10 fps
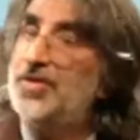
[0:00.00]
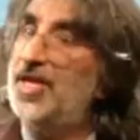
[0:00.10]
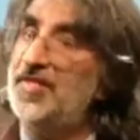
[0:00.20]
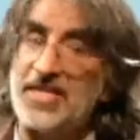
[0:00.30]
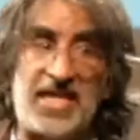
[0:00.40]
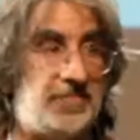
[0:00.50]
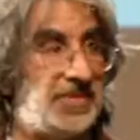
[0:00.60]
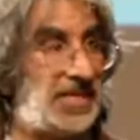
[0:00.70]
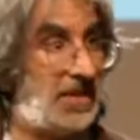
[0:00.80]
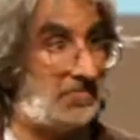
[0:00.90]
well, then the game
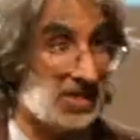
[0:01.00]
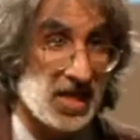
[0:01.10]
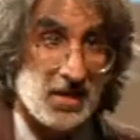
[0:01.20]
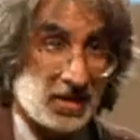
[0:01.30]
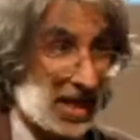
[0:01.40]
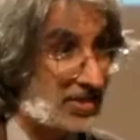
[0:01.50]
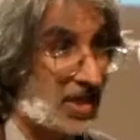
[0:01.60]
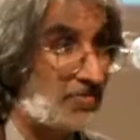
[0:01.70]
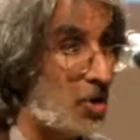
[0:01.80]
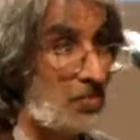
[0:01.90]
becomes
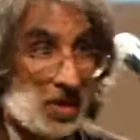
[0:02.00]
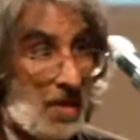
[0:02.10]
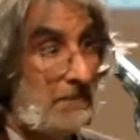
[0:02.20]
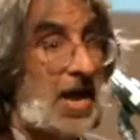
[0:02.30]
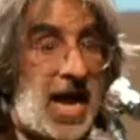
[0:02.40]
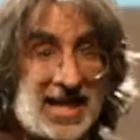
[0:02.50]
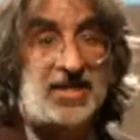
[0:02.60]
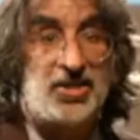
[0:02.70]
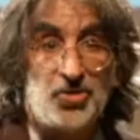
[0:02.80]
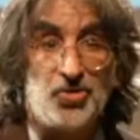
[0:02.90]
ExxonMobil
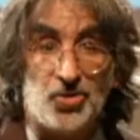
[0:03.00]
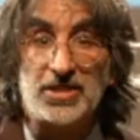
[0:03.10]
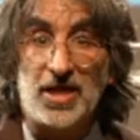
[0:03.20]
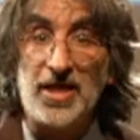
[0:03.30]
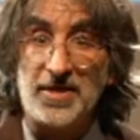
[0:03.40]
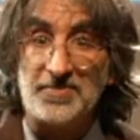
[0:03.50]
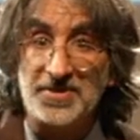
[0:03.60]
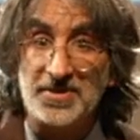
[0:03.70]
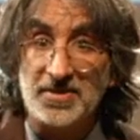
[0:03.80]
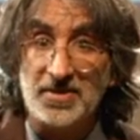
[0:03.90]
buying the New York
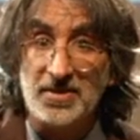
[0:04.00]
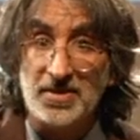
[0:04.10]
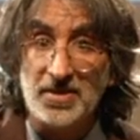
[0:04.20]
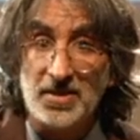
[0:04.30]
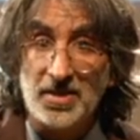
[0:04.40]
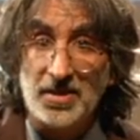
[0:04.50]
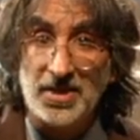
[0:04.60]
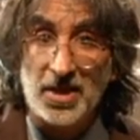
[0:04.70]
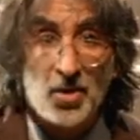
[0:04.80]
Times you